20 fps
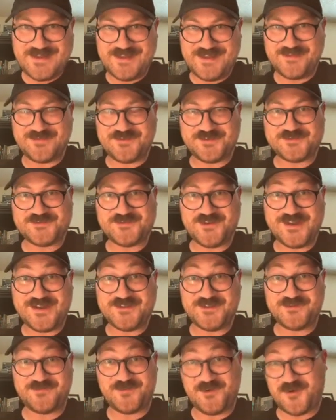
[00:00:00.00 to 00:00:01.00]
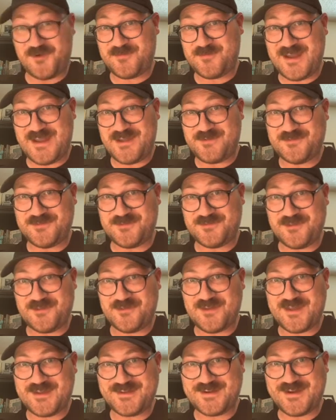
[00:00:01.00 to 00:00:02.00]
They try to farm down so
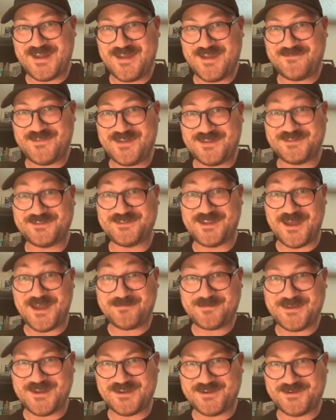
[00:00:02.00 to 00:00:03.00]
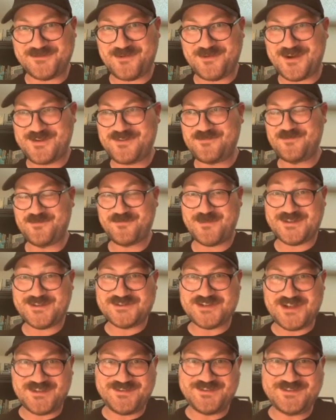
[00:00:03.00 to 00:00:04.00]
that they can have that Zap Cannon ready for my
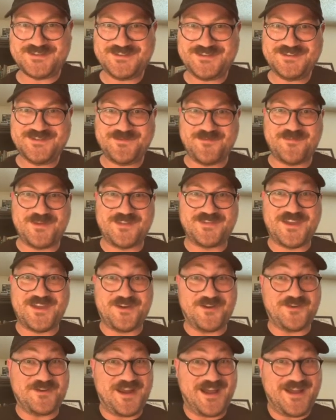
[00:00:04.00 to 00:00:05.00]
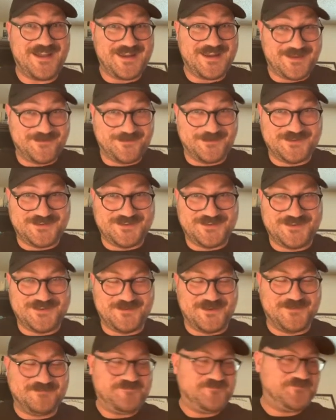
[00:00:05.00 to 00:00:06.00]
Jellicent, but they are not able to do
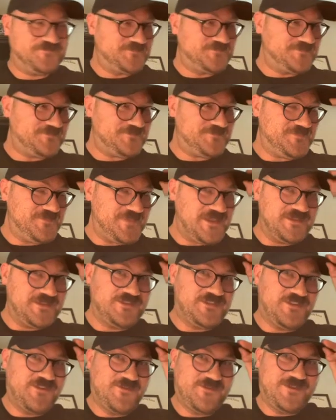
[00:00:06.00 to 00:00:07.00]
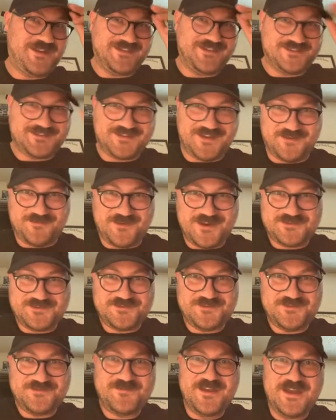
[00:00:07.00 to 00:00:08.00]
it. So
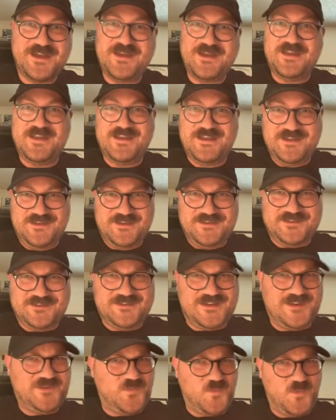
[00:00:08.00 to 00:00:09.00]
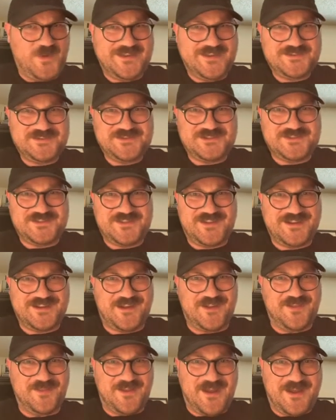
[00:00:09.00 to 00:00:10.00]
Tyrantrum didn't win just
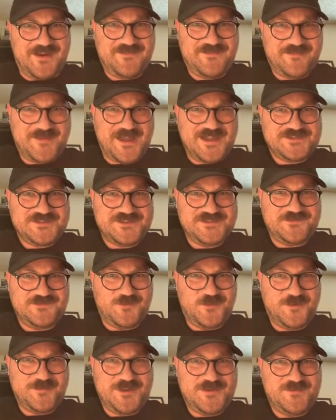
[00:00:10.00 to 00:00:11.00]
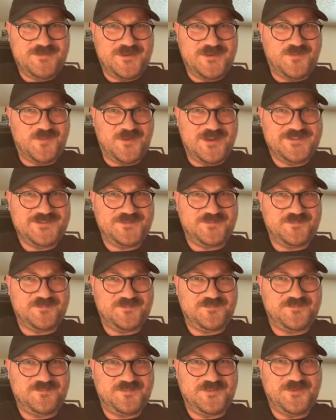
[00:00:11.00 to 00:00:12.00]
like a lot of matches for me, but it was
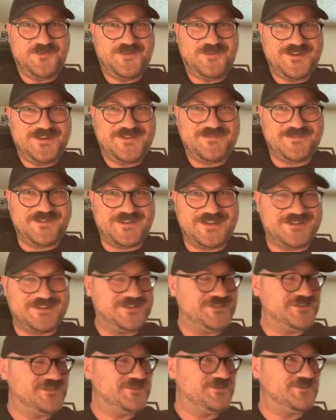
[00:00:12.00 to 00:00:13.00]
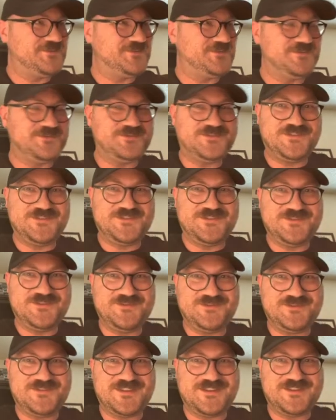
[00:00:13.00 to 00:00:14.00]
pretty fun to
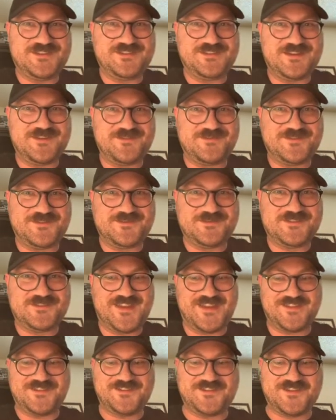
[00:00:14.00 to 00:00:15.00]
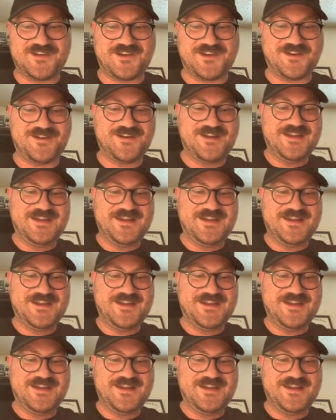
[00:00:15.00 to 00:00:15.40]
use in a few sets there.